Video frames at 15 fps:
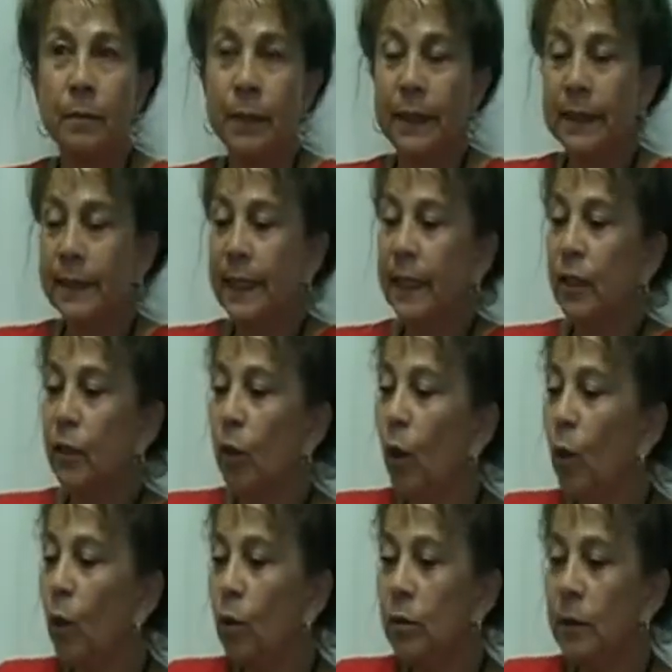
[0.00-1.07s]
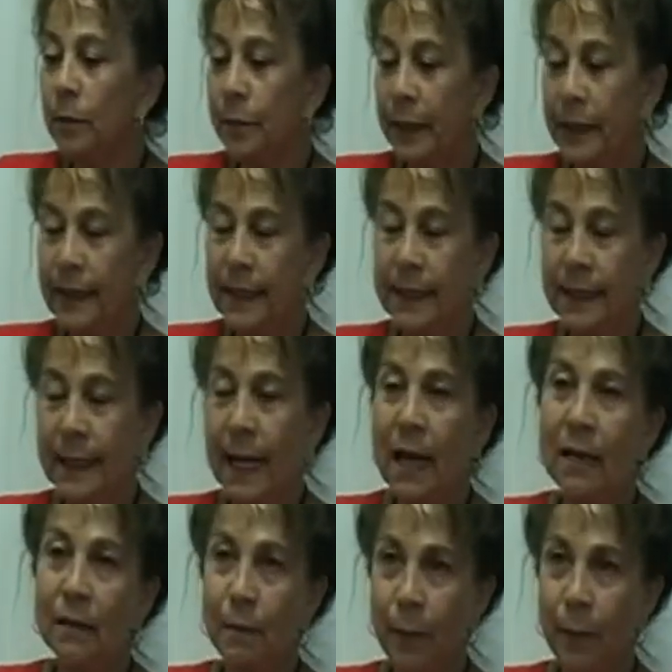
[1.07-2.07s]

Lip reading: hold a piece of sandpaper